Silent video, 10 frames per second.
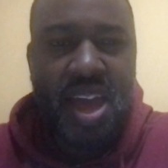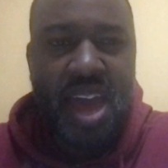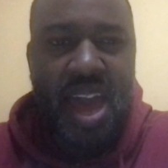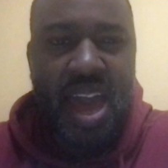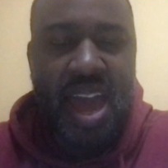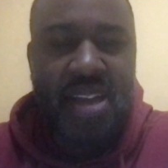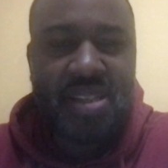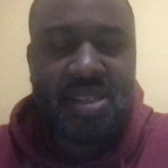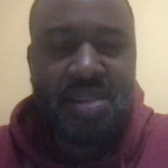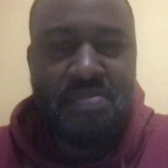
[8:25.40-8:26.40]
And
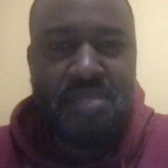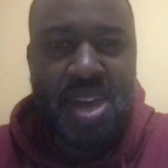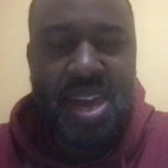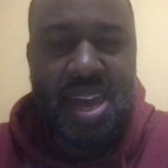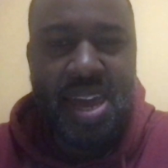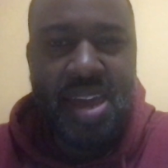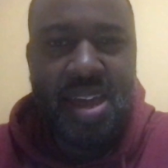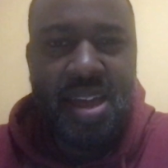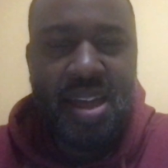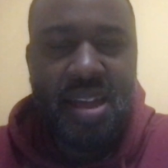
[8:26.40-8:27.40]
to me,